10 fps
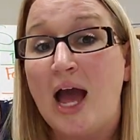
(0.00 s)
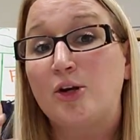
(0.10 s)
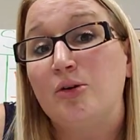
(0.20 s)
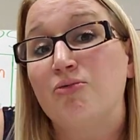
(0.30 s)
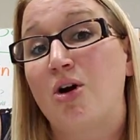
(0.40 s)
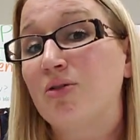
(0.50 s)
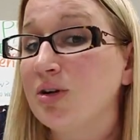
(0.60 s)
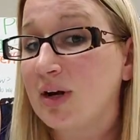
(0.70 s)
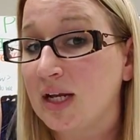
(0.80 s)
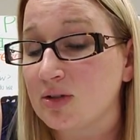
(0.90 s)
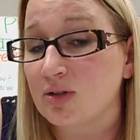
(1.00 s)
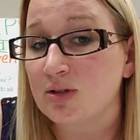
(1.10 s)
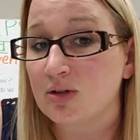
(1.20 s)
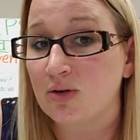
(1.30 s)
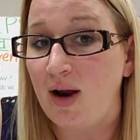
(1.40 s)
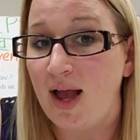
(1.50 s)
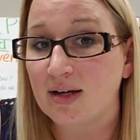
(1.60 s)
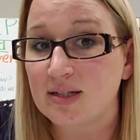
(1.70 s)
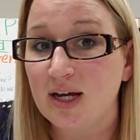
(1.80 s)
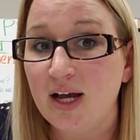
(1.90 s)
do you know your answer is
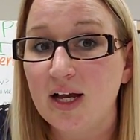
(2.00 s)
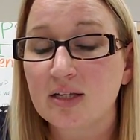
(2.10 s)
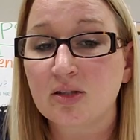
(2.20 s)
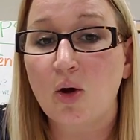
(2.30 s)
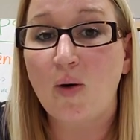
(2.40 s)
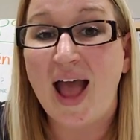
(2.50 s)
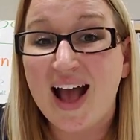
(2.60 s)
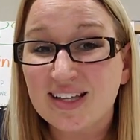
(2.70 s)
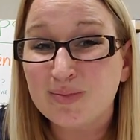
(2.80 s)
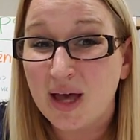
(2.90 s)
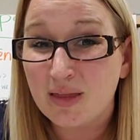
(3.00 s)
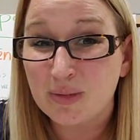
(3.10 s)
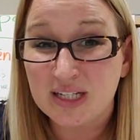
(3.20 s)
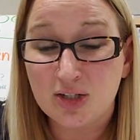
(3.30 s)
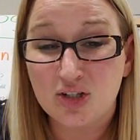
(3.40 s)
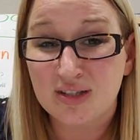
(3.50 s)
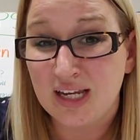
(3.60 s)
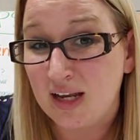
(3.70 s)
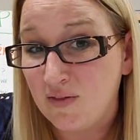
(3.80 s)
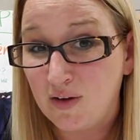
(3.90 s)
correct? So as mathematicians,
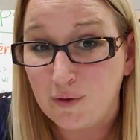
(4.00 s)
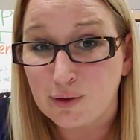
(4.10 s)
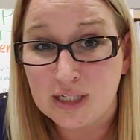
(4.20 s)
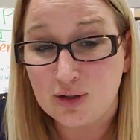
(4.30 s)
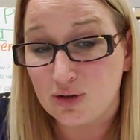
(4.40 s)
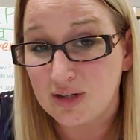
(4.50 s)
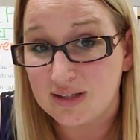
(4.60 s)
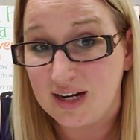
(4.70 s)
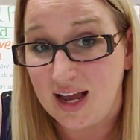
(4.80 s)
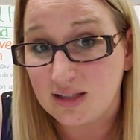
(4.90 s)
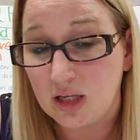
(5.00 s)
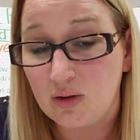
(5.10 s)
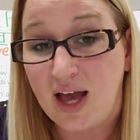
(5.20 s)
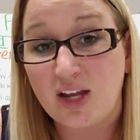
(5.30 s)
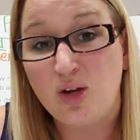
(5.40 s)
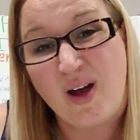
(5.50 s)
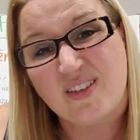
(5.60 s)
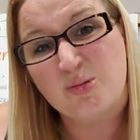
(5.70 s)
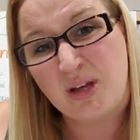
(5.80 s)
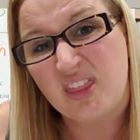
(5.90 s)
even if your teacher doesn't ask you that, you have
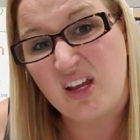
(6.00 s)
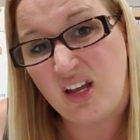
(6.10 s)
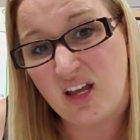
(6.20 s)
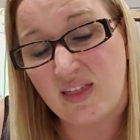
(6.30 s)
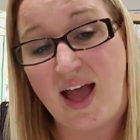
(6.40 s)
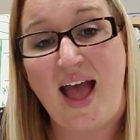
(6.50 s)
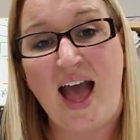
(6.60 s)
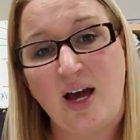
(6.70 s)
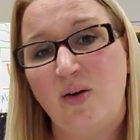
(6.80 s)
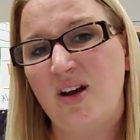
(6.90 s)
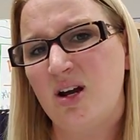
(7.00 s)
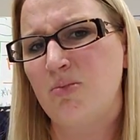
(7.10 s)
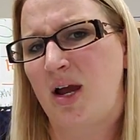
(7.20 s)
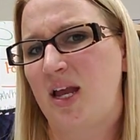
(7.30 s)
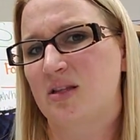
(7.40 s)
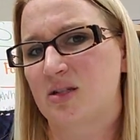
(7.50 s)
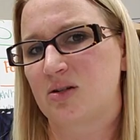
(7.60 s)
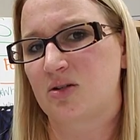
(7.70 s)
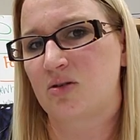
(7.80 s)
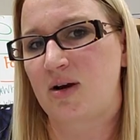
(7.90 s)
to be thinking that, how do I know my answer
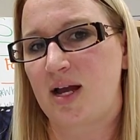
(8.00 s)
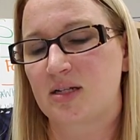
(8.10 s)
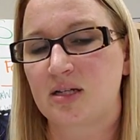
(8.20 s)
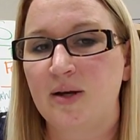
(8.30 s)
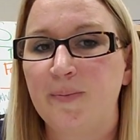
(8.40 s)
is correct?